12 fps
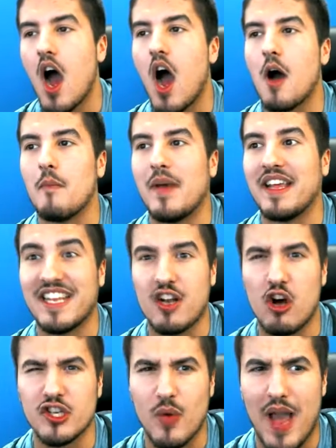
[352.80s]
um, and then
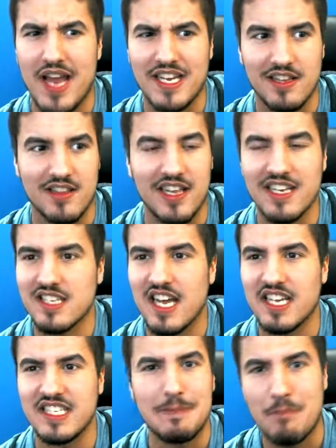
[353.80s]
also adding things
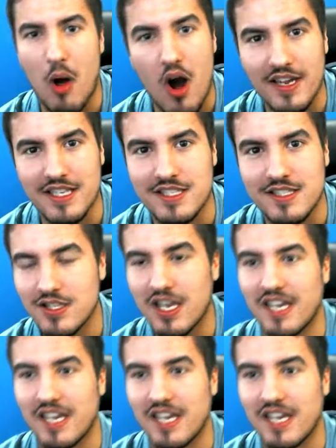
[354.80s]
like deep pockets.